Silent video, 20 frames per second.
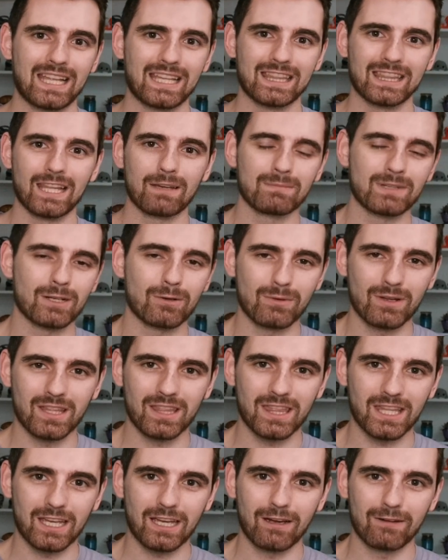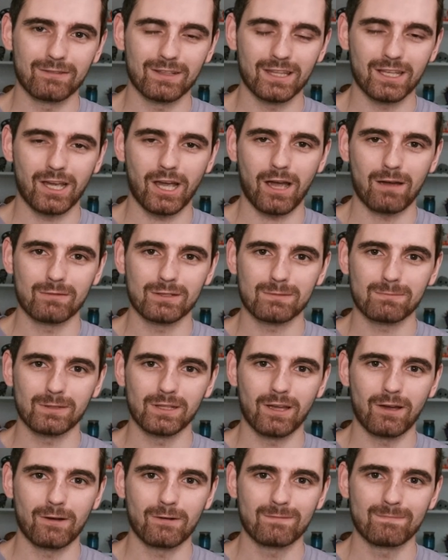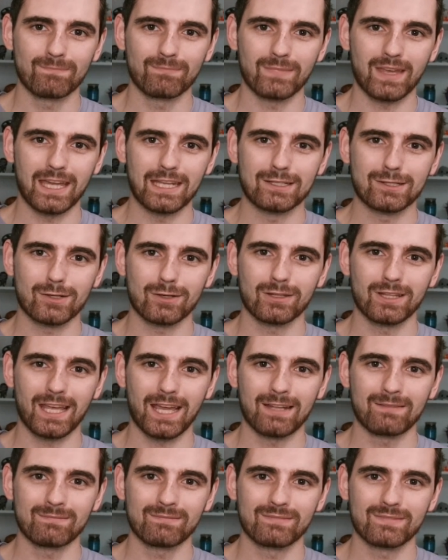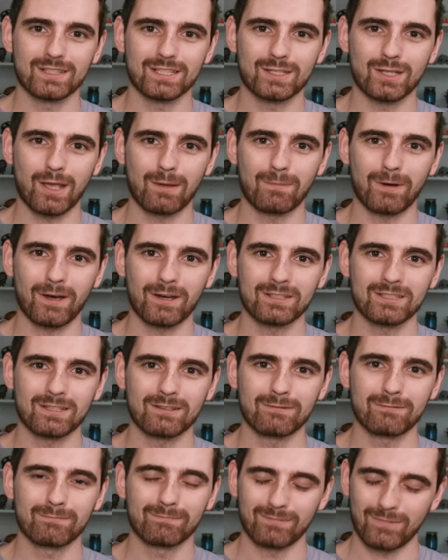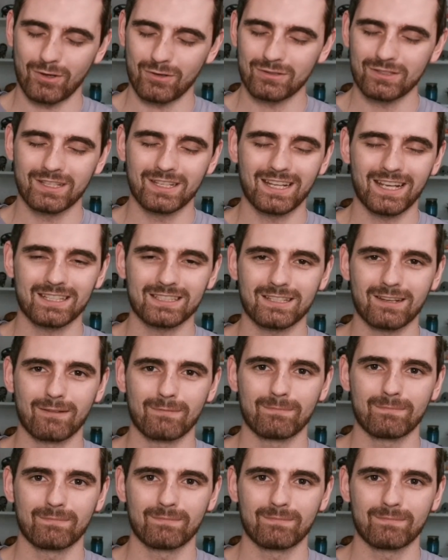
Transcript: Let me know what you think of in the comments below. And until then, stay positive. I'll see you next time.